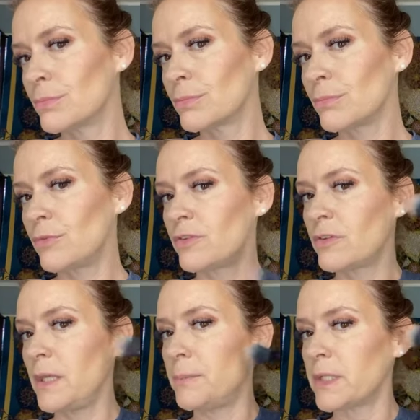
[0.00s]

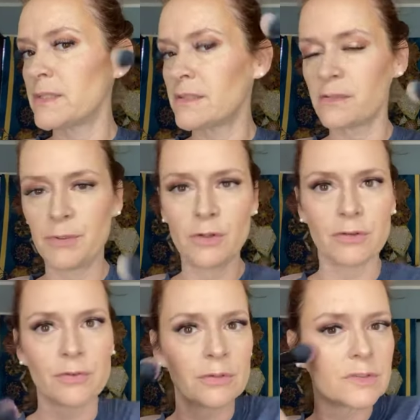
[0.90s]
Seamless. It's
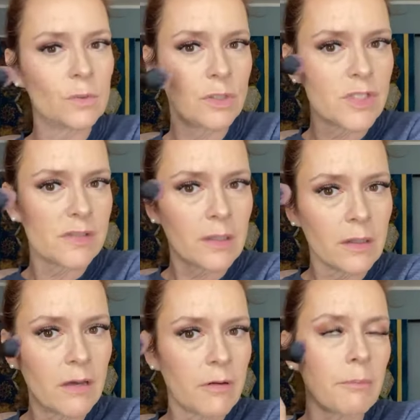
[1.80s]
beautiful. It's gorgeous. I
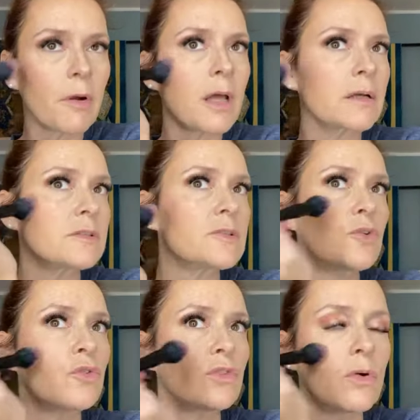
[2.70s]
love our products
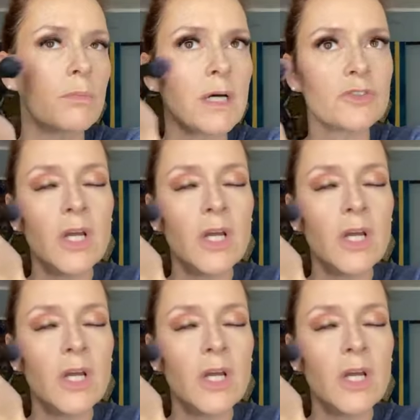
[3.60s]
so much.